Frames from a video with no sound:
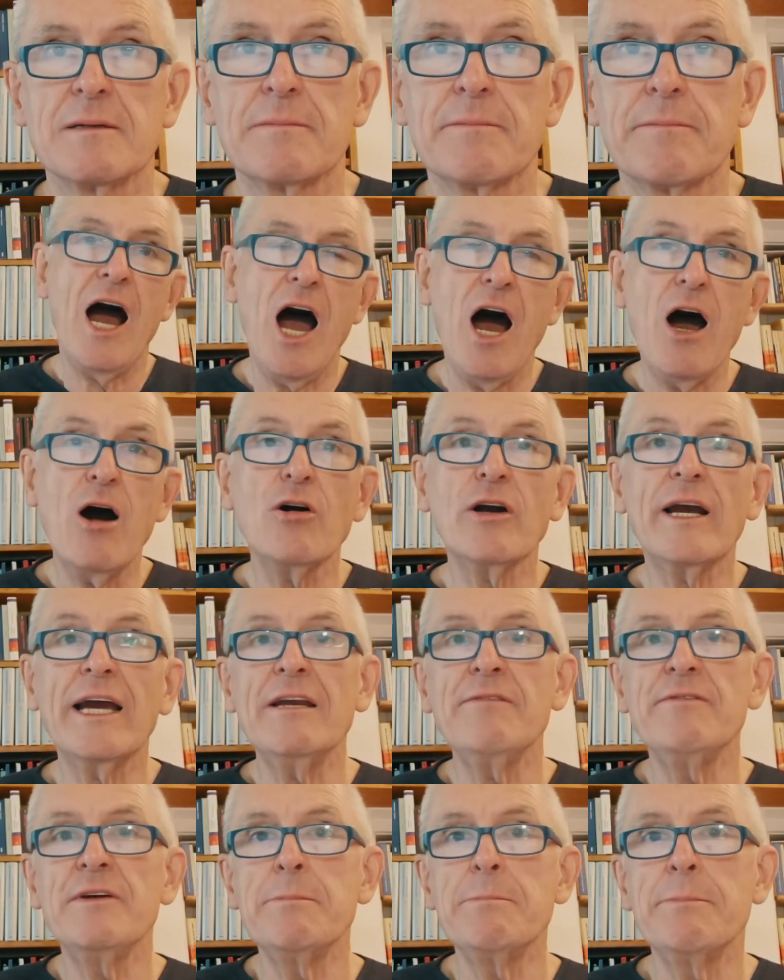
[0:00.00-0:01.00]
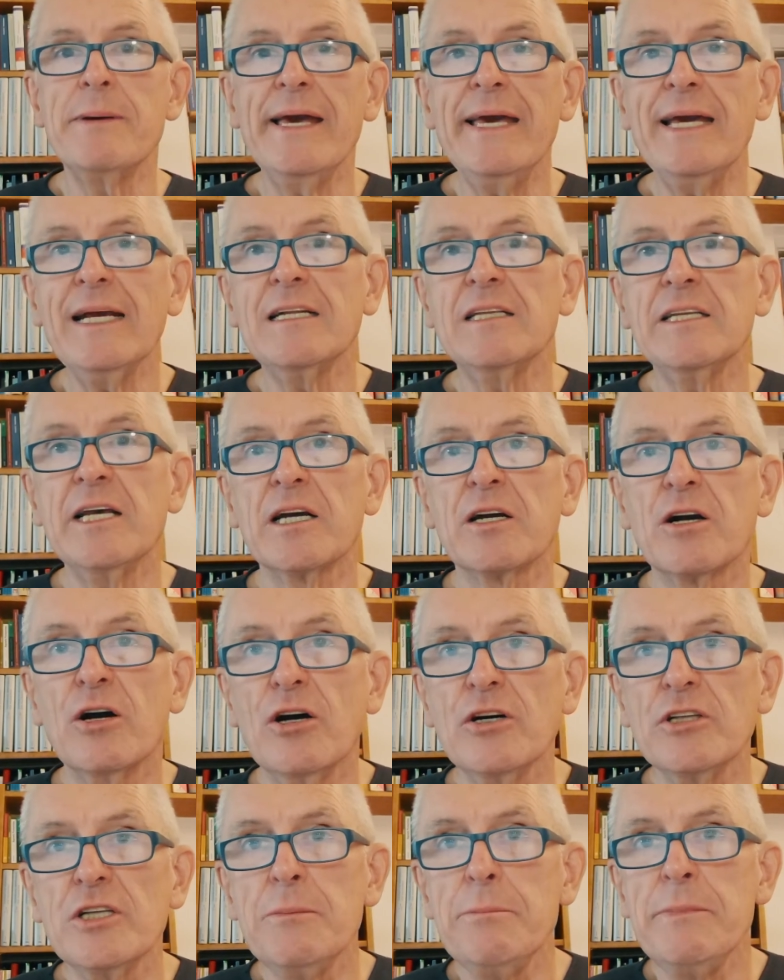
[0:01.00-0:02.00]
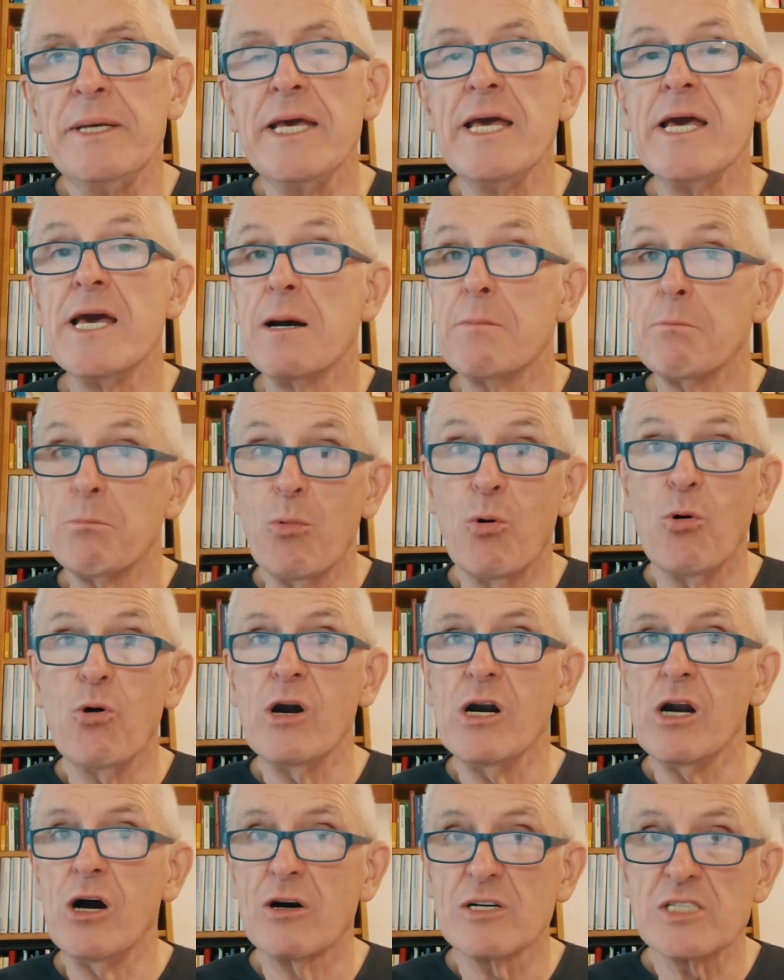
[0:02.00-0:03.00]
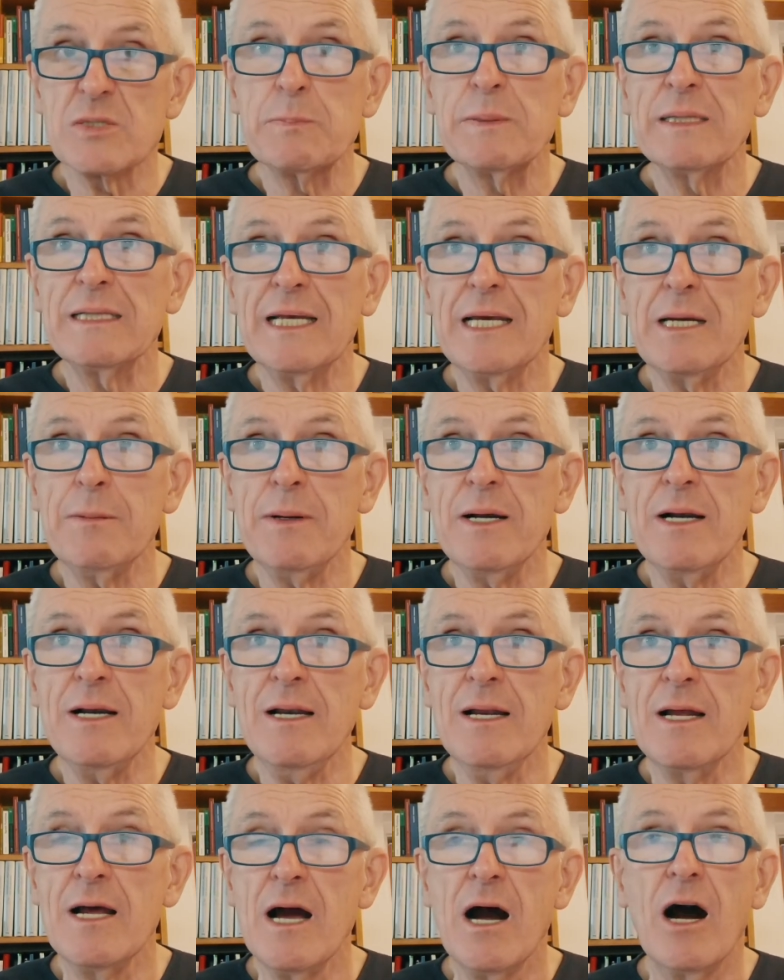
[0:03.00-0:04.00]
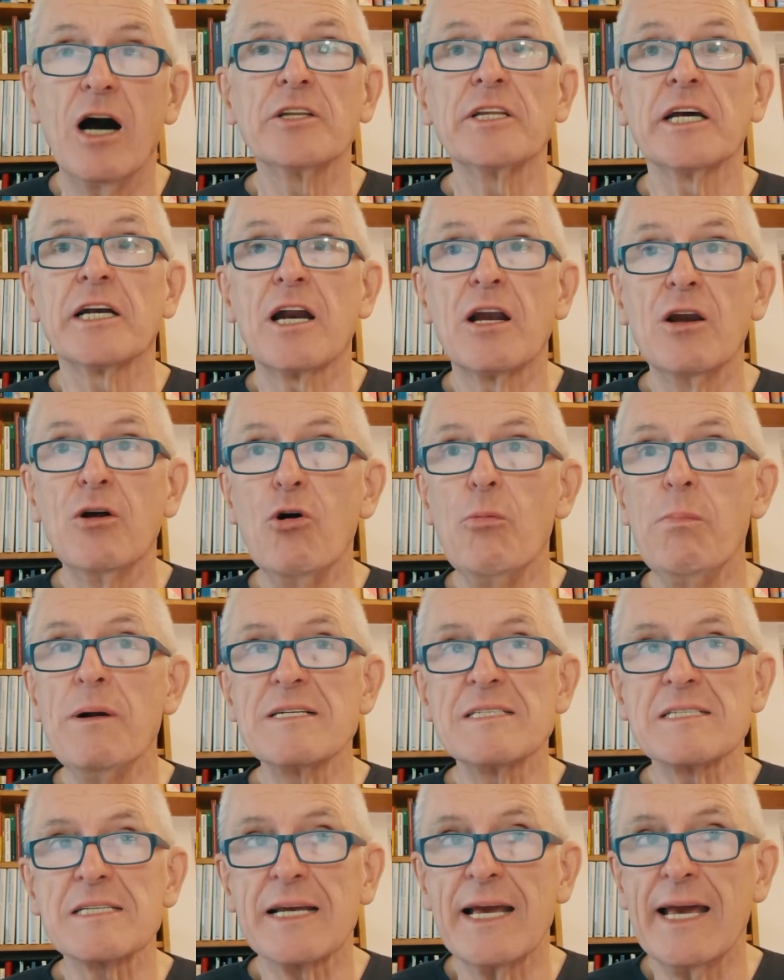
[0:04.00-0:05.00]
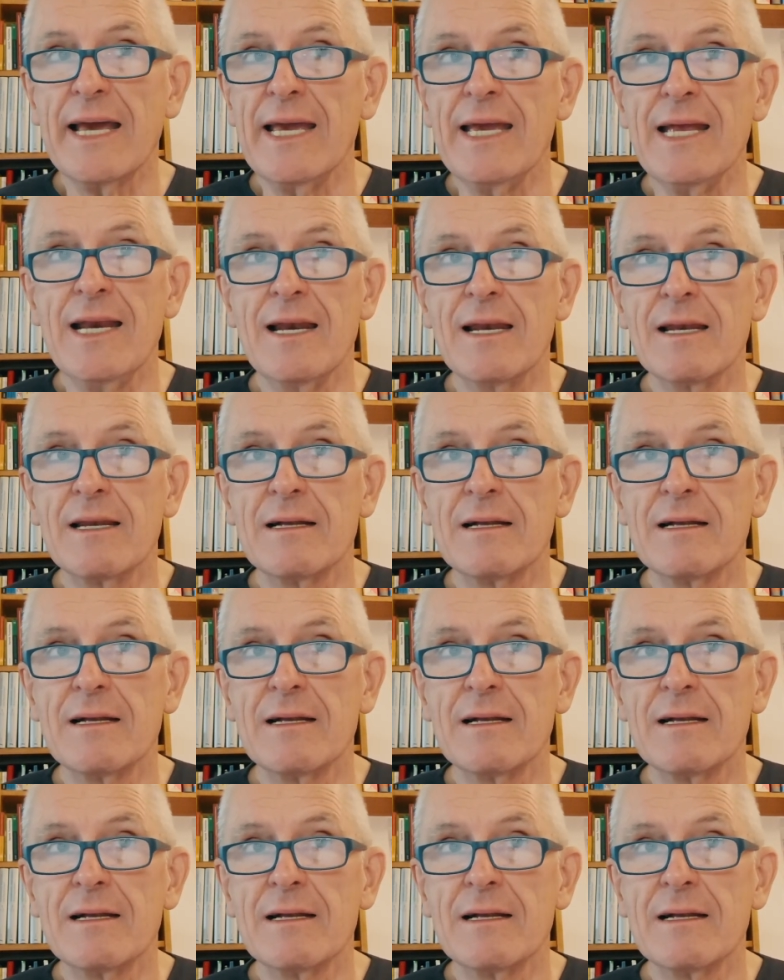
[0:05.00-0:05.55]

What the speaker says: How can we make the economy more hospitable on a global scale?